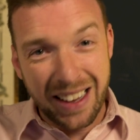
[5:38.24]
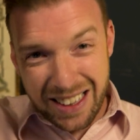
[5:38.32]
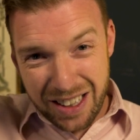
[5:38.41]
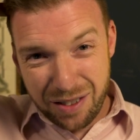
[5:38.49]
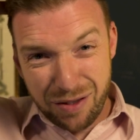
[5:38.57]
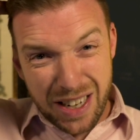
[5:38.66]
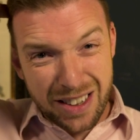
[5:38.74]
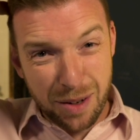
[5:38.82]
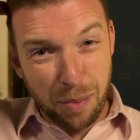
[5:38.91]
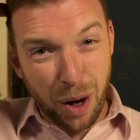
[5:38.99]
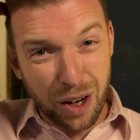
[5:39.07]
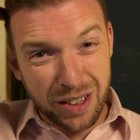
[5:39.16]
you read
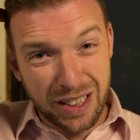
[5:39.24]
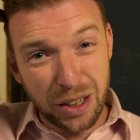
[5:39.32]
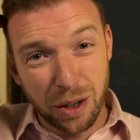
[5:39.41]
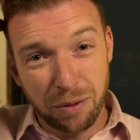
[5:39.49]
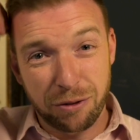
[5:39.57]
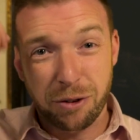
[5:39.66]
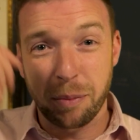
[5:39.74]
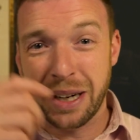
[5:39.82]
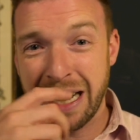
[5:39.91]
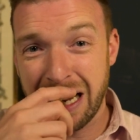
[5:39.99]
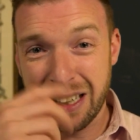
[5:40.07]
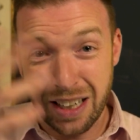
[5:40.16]
the marketing gum from
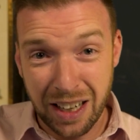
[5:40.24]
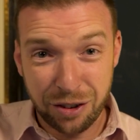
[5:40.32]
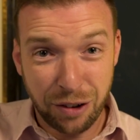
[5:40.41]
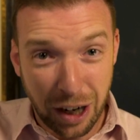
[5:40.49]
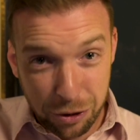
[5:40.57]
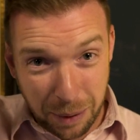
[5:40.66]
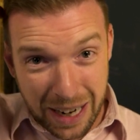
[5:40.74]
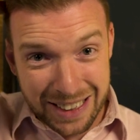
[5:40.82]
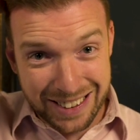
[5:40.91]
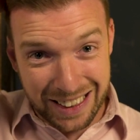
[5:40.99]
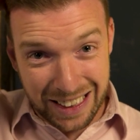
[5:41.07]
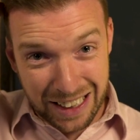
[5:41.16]
Macallan and I scratch my
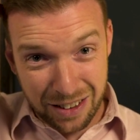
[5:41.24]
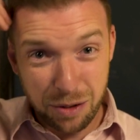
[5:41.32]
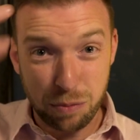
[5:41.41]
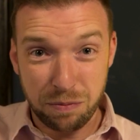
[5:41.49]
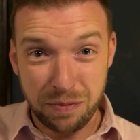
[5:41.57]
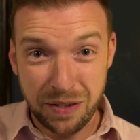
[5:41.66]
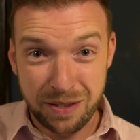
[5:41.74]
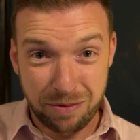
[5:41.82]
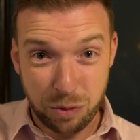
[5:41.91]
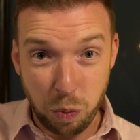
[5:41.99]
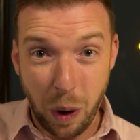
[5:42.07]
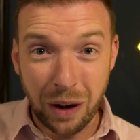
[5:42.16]
head then, and I do
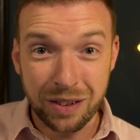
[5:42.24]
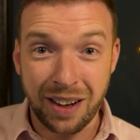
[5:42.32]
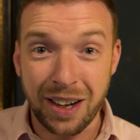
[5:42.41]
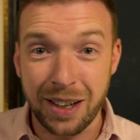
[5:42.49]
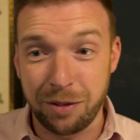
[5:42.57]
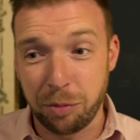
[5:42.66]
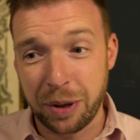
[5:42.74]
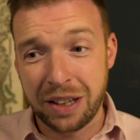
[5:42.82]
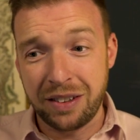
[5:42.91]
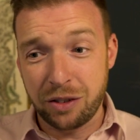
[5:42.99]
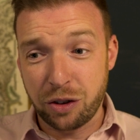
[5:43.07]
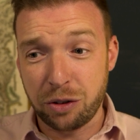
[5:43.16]
well timed,
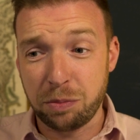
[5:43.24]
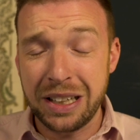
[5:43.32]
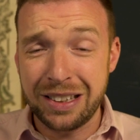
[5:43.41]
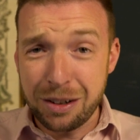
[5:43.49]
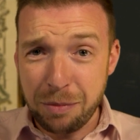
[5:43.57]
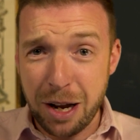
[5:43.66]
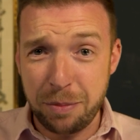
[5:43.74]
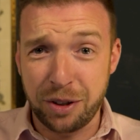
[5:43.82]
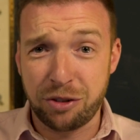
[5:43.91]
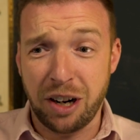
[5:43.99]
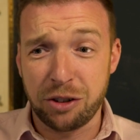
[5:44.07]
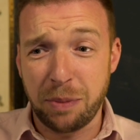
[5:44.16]
because it did make me
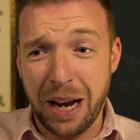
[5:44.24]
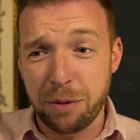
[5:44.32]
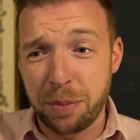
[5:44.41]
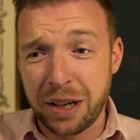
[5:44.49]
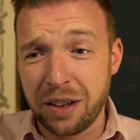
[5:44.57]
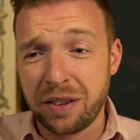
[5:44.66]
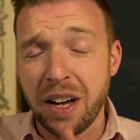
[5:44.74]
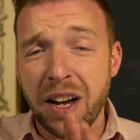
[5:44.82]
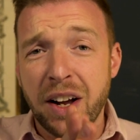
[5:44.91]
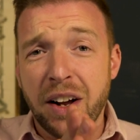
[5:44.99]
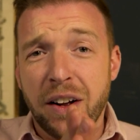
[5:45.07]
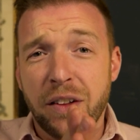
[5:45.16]
scratch my head, because
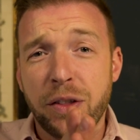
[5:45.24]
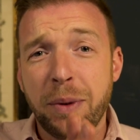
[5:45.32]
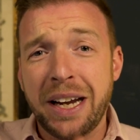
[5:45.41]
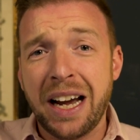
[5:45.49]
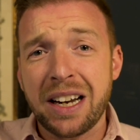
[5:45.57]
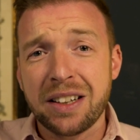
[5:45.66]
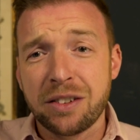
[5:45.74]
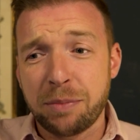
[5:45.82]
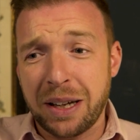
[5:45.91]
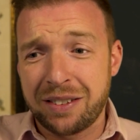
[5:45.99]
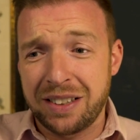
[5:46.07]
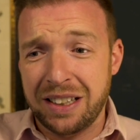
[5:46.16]
the Macallan's
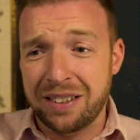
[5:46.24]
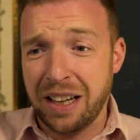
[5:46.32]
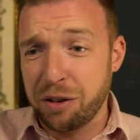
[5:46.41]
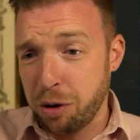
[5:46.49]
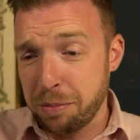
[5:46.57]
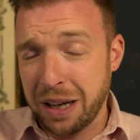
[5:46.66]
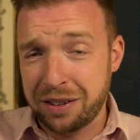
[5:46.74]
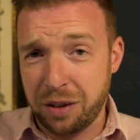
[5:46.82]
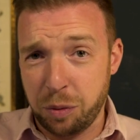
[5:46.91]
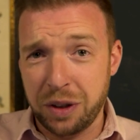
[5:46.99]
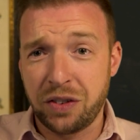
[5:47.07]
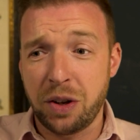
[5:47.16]
master distiller or
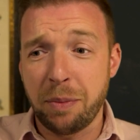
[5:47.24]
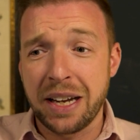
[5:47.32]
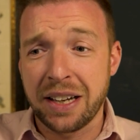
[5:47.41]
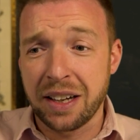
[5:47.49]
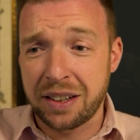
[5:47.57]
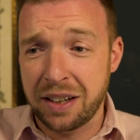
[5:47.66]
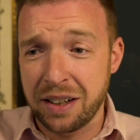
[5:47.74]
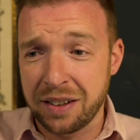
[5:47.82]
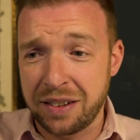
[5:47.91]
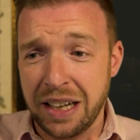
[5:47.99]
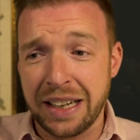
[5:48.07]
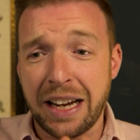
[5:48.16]
master whiskey maker,
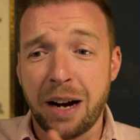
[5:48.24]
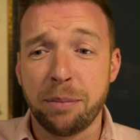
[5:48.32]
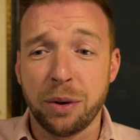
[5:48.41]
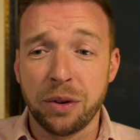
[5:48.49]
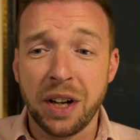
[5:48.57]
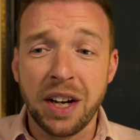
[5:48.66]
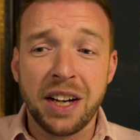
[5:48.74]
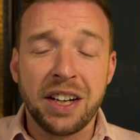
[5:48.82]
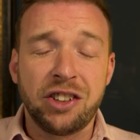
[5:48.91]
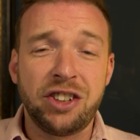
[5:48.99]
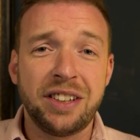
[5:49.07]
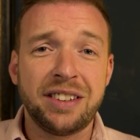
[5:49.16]
Kirsteen Campbell,
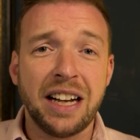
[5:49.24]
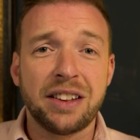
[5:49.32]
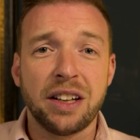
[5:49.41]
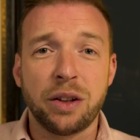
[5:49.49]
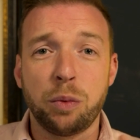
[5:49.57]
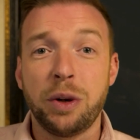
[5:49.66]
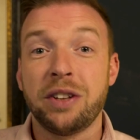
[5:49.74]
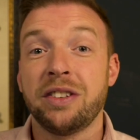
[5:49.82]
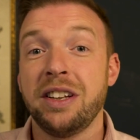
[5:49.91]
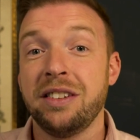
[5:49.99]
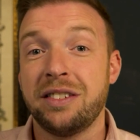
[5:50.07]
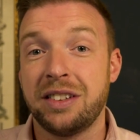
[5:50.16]
she said that the
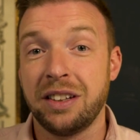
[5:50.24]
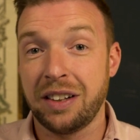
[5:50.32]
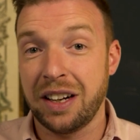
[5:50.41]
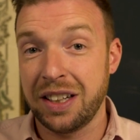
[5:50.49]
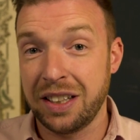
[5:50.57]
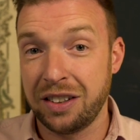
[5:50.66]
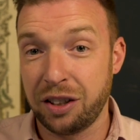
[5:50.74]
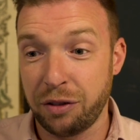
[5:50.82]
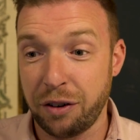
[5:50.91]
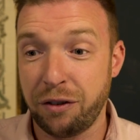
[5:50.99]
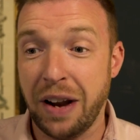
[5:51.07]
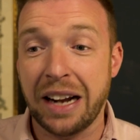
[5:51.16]
whiskey is designed to
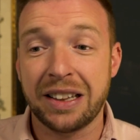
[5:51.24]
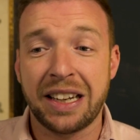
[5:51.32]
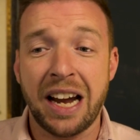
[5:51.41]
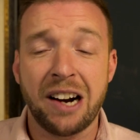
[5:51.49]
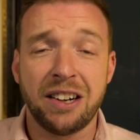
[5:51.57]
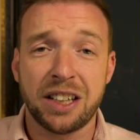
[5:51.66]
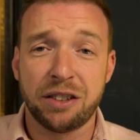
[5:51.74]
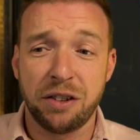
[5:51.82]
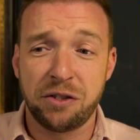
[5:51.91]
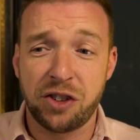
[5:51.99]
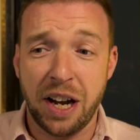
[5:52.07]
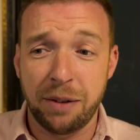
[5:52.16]
reflect the character
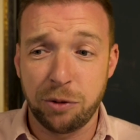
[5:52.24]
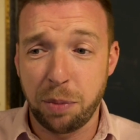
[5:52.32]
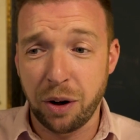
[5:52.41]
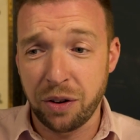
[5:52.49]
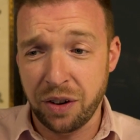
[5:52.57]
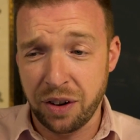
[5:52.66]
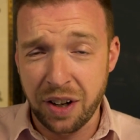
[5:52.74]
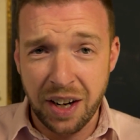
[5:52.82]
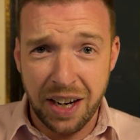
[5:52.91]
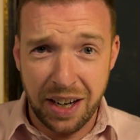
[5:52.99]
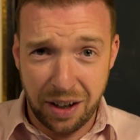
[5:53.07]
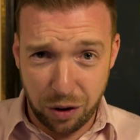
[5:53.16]
of James Bond,
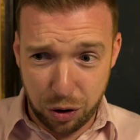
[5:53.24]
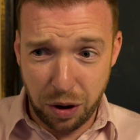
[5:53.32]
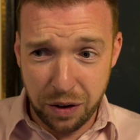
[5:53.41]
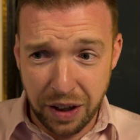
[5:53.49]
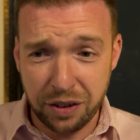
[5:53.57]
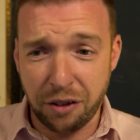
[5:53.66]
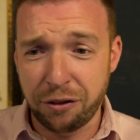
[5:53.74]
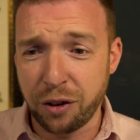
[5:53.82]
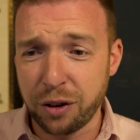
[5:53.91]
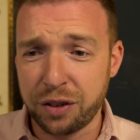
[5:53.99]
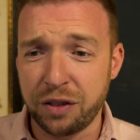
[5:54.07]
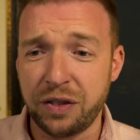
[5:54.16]
and I'll quote this, "a
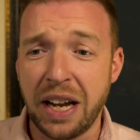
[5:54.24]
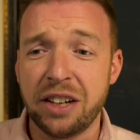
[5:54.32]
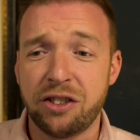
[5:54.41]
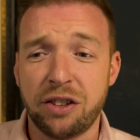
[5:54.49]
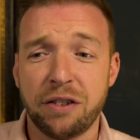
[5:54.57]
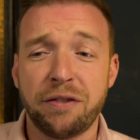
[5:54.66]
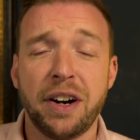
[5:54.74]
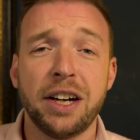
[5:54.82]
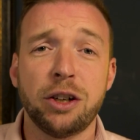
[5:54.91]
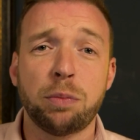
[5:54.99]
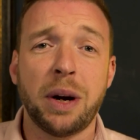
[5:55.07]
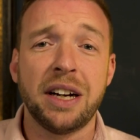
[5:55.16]
force of nature
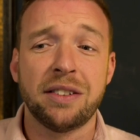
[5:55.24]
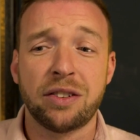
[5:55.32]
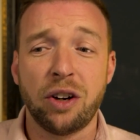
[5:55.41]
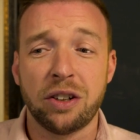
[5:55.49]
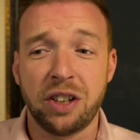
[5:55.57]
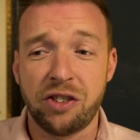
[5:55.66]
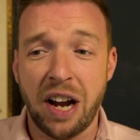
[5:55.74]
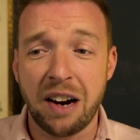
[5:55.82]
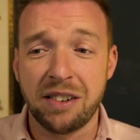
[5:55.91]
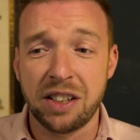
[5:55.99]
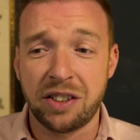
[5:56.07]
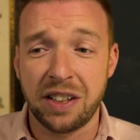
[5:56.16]
defined by his Scottish
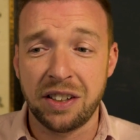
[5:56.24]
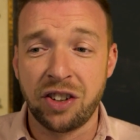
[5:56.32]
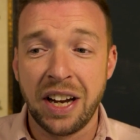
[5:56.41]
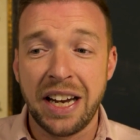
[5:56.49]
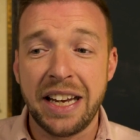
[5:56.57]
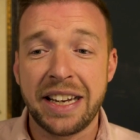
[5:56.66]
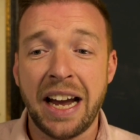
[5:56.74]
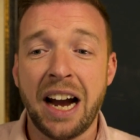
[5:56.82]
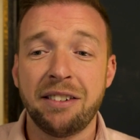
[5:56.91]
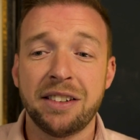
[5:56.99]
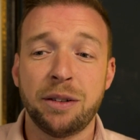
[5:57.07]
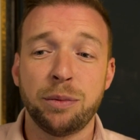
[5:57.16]
heritage, he
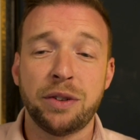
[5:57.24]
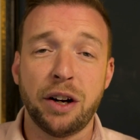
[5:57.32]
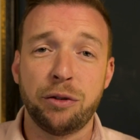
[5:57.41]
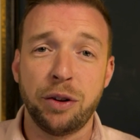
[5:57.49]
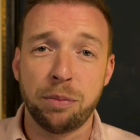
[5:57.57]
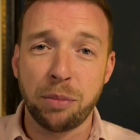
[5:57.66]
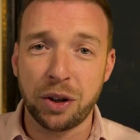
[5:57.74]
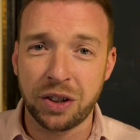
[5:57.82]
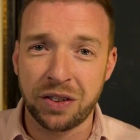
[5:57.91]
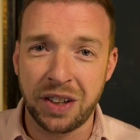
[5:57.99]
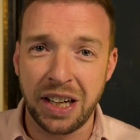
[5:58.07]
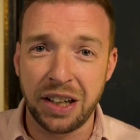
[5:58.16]
carries himself with
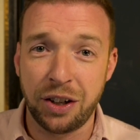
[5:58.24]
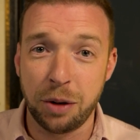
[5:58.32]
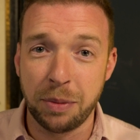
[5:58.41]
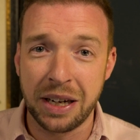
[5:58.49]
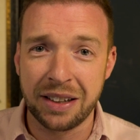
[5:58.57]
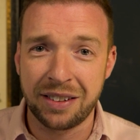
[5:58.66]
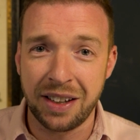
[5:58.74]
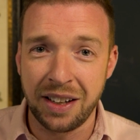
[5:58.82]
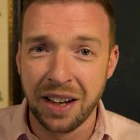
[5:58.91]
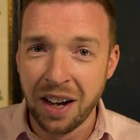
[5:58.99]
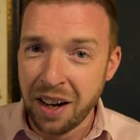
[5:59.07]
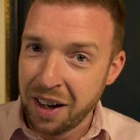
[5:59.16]
modesty and
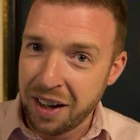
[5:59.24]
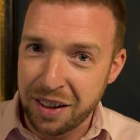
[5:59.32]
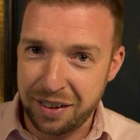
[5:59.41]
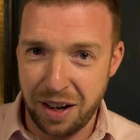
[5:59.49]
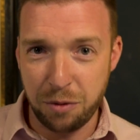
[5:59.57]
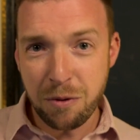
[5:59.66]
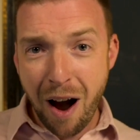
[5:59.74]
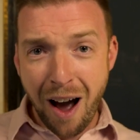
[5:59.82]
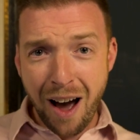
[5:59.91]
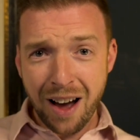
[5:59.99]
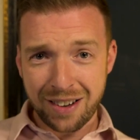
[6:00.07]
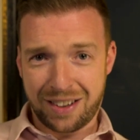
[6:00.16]
humility." Say
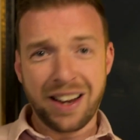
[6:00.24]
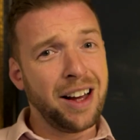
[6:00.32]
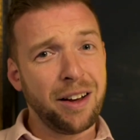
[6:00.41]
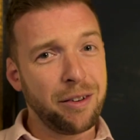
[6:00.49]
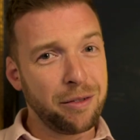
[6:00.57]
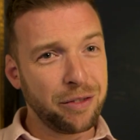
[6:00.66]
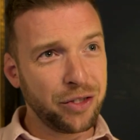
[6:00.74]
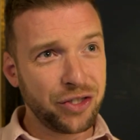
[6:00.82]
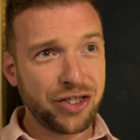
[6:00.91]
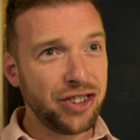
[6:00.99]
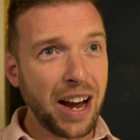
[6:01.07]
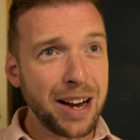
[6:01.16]
what?
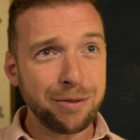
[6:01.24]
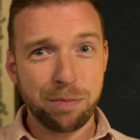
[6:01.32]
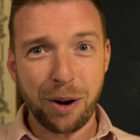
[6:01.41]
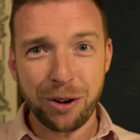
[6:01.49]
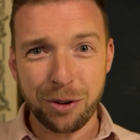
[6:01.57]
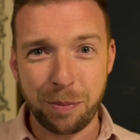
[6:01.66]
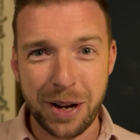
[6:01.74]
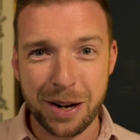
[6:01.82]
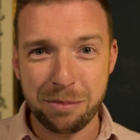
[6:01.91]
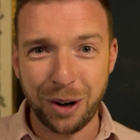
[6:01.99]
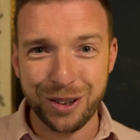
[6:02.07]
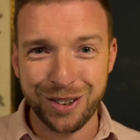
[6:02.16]
James Bond
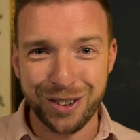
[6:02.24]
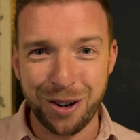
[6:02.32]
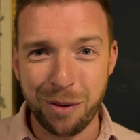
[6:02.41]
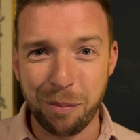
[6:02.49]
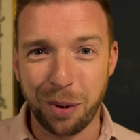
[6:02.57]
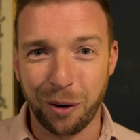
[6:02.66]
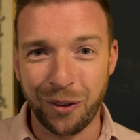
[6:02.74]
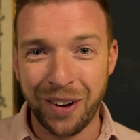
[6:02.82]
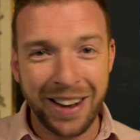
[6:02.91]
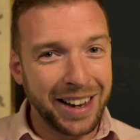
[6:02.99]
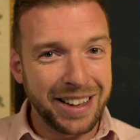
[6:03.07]
being modest and humble.